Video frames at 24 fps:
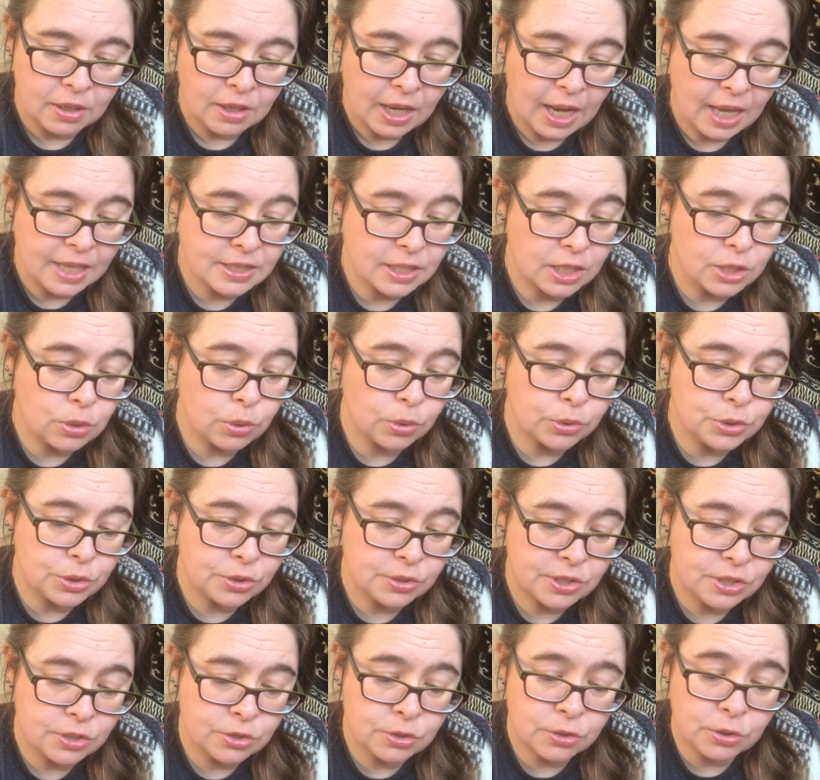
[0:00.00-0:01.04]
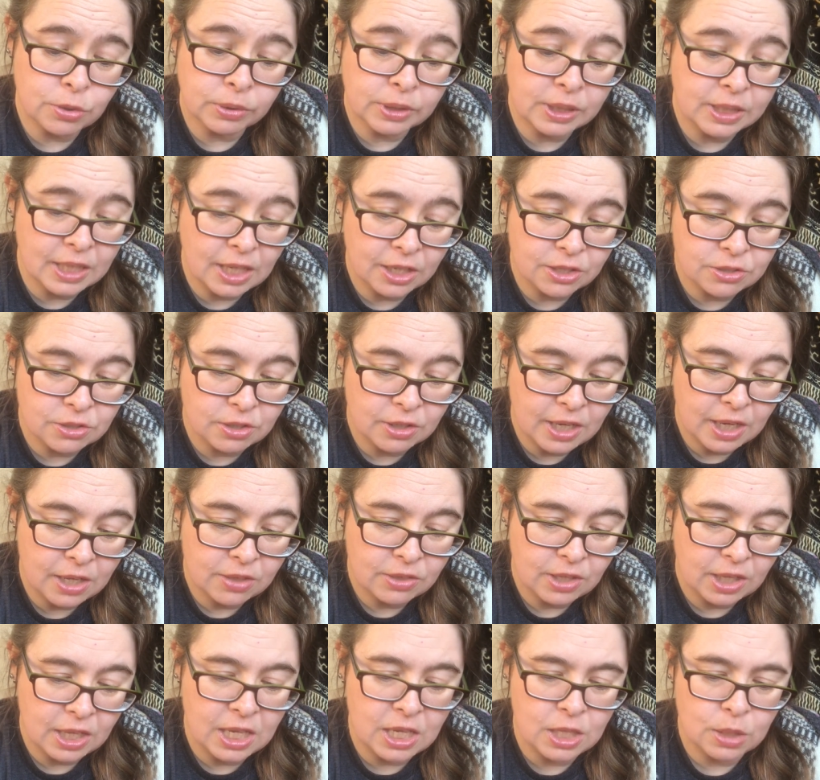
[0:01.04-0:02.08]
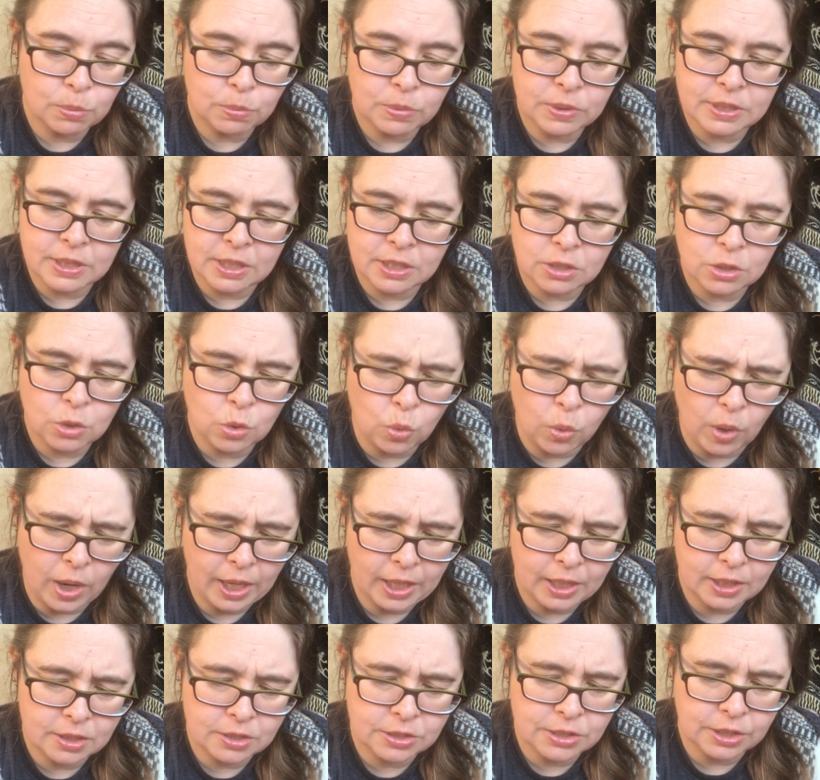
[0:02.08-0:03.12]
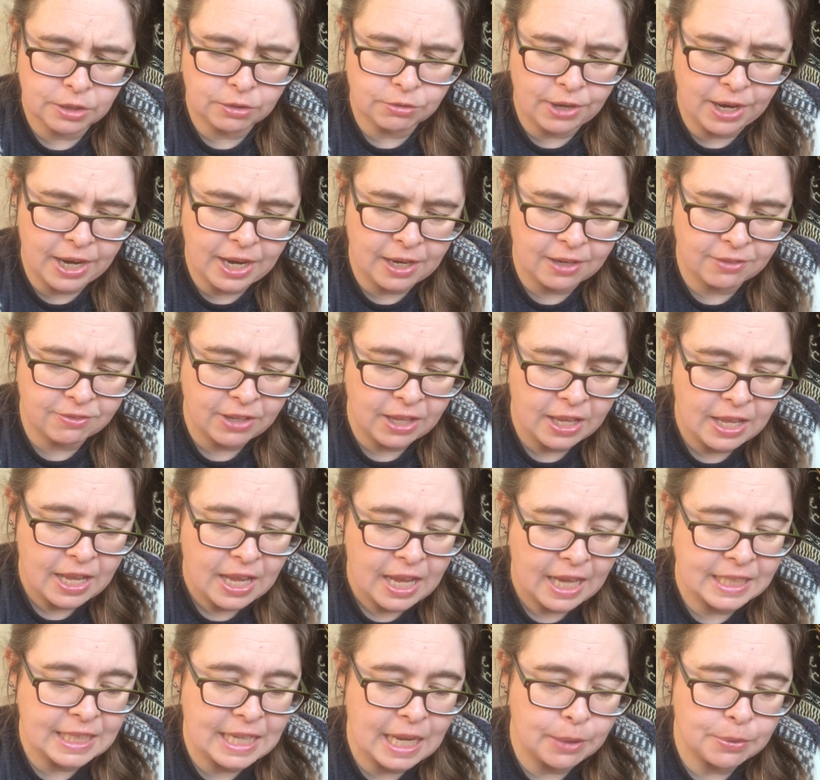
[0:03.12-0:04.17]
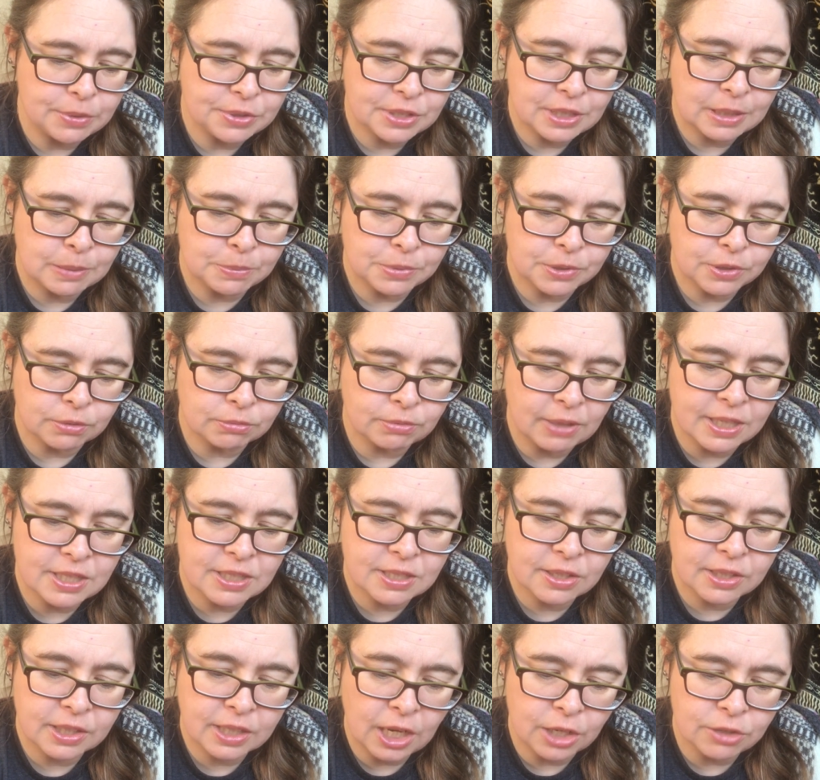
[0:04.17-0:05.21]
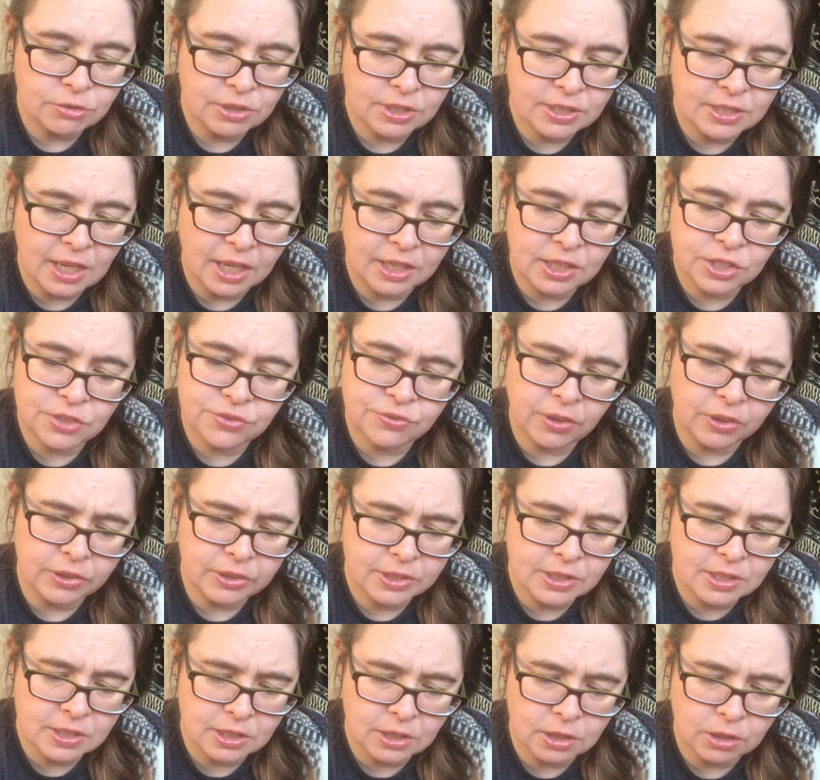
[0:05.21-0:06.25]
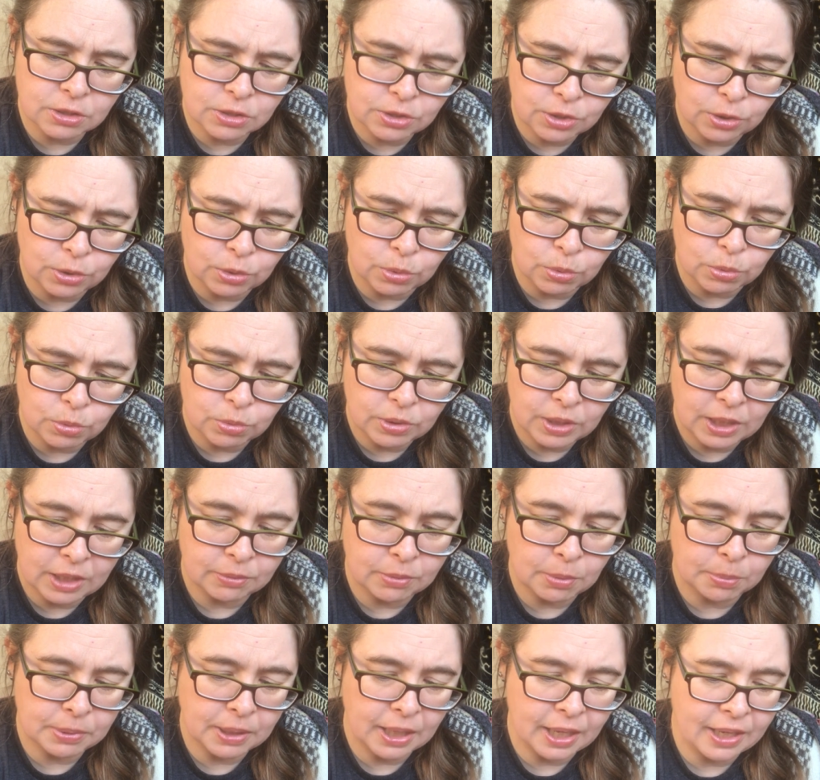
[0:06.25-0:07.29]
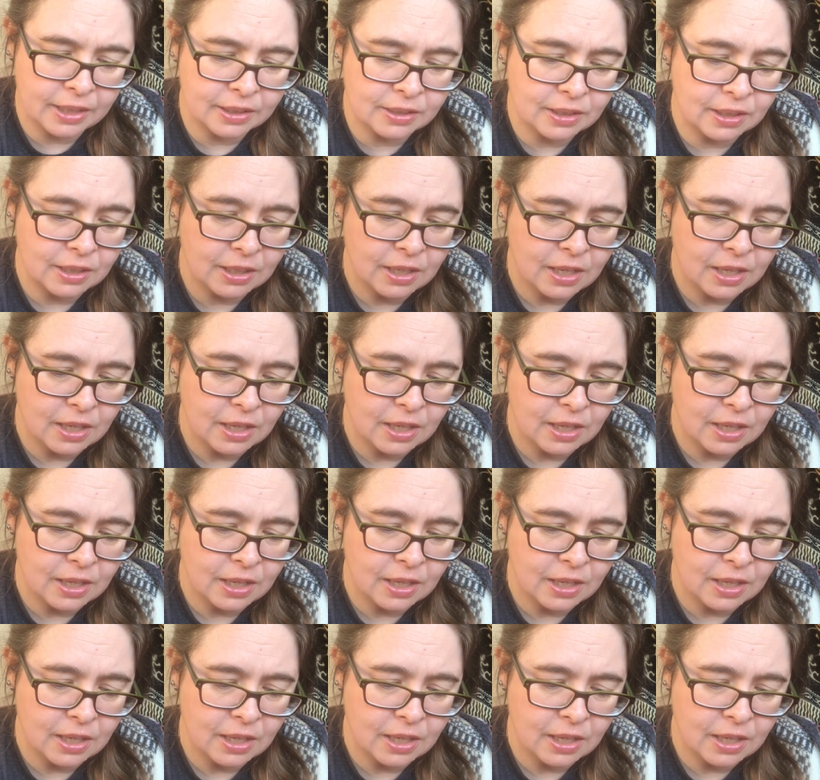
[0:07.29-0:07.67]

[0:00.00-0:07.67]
As I told your sisters only yesterday, the heath was as quiet as the grave, and now it seems the rest of the countryside has fallen still too," he replied.